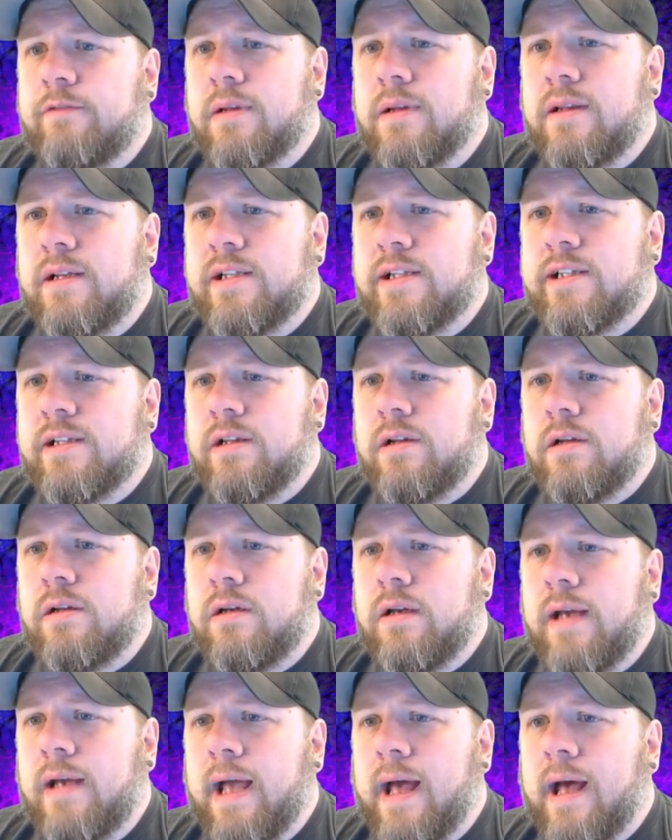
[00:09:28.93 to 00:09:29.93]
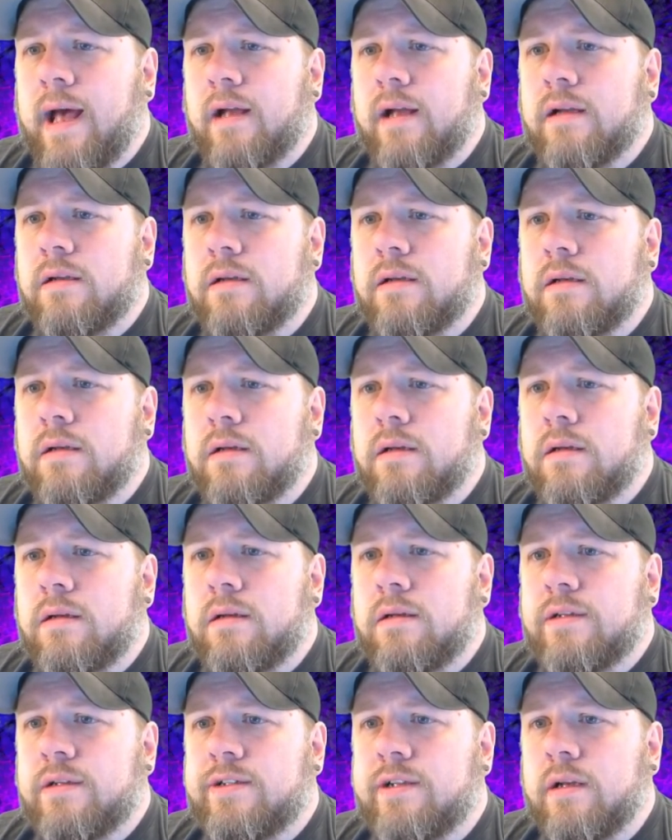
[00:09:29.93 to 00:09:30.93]
But let's look at
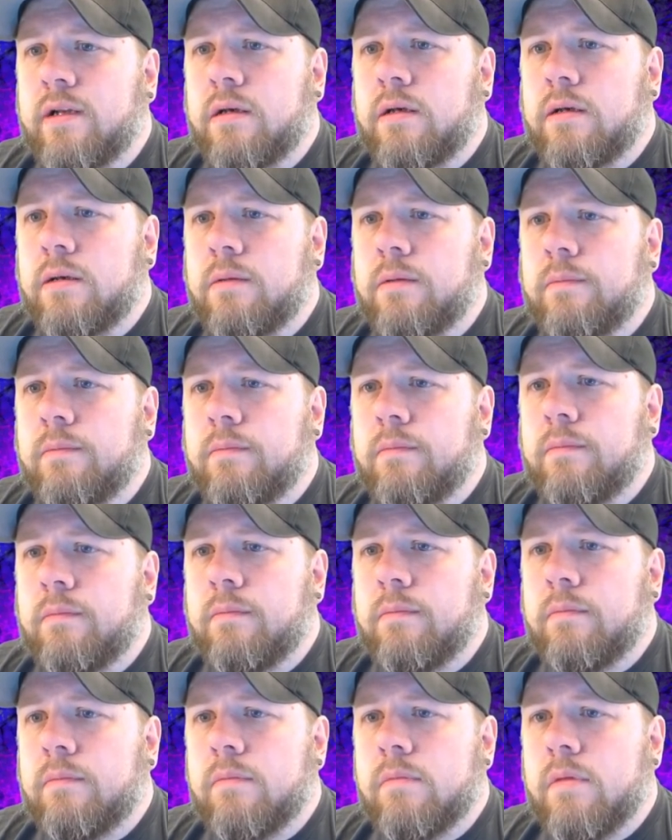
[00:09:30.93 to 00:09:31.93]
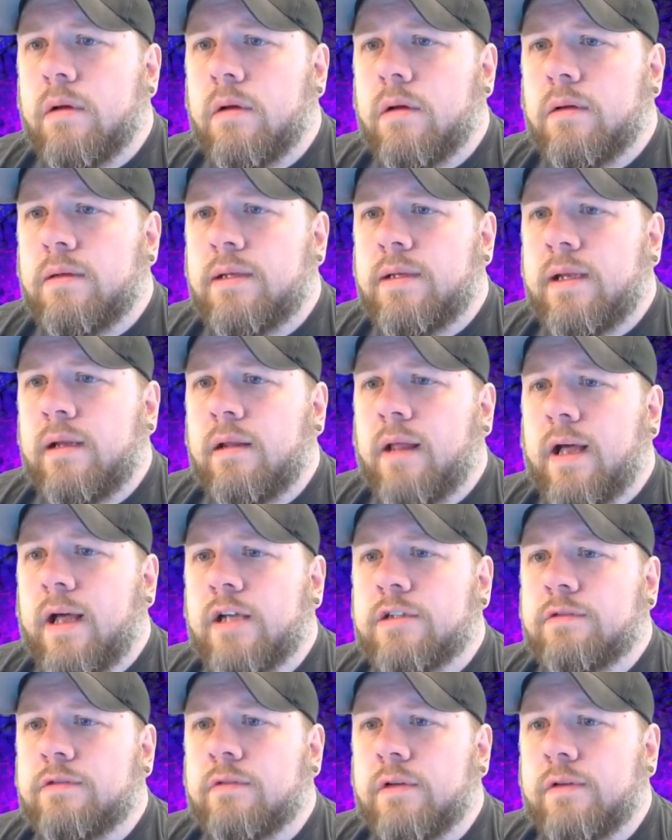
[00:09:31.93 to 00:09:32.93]
this
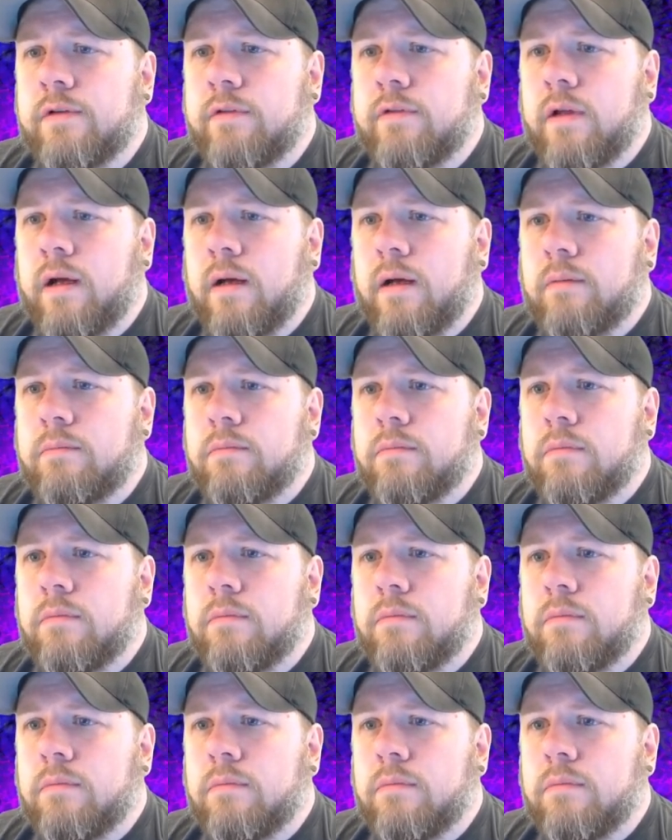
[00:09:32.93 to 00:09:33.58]
D-latch flip-flop.